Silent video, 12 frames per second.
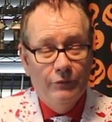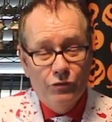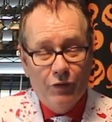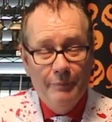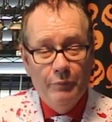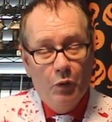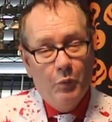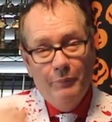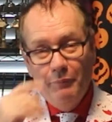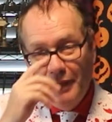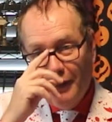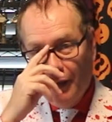Try and book
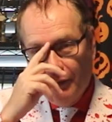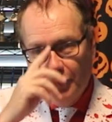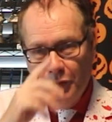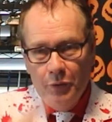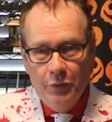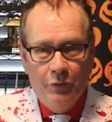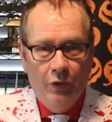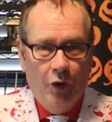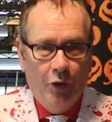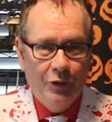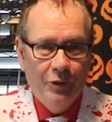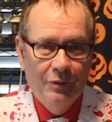one mid afternoon and
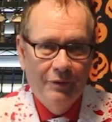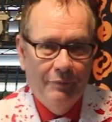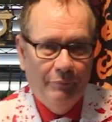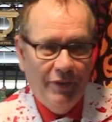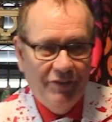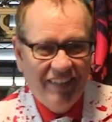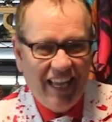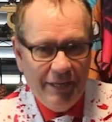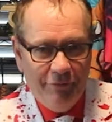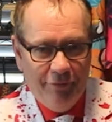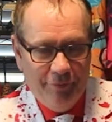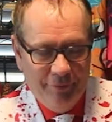on. Be
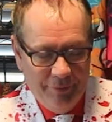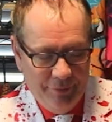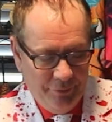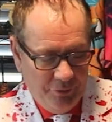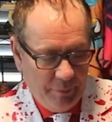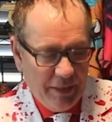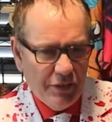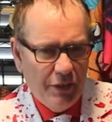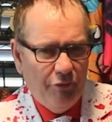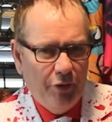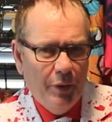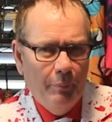safe. Especially
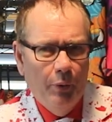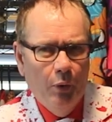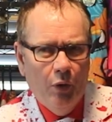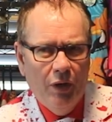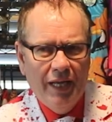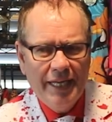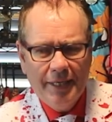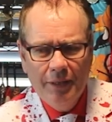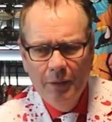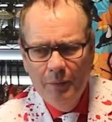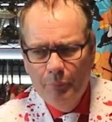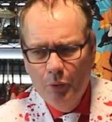if you're in a port like
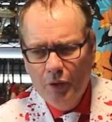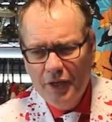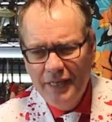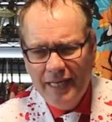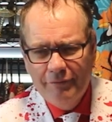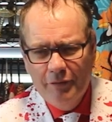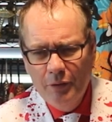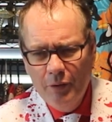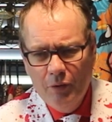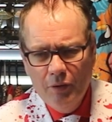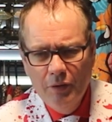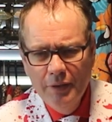Port Canaveral
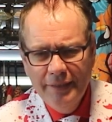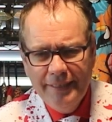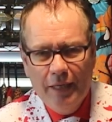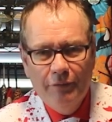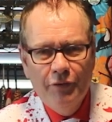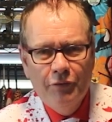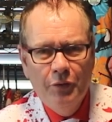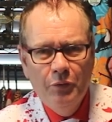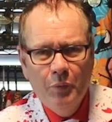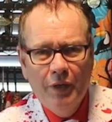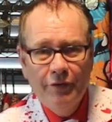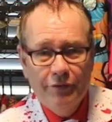or
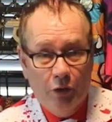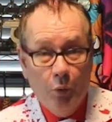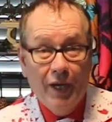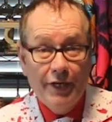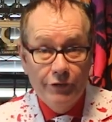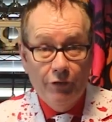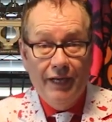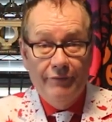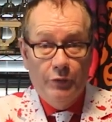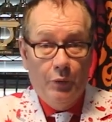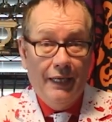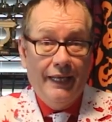Galveston, where it's quite a drive
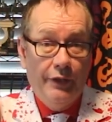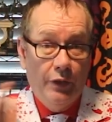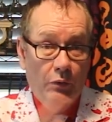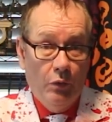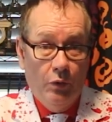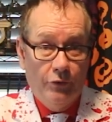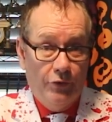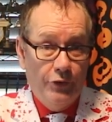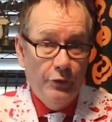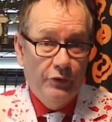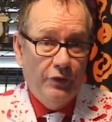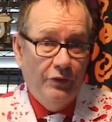to Orlando or to
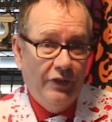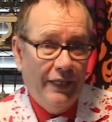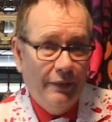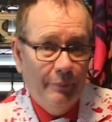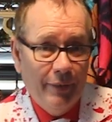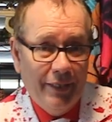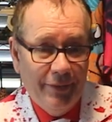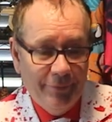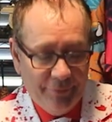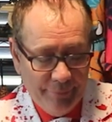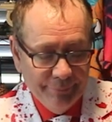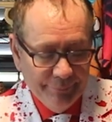Houston to get the
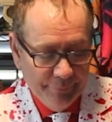planes.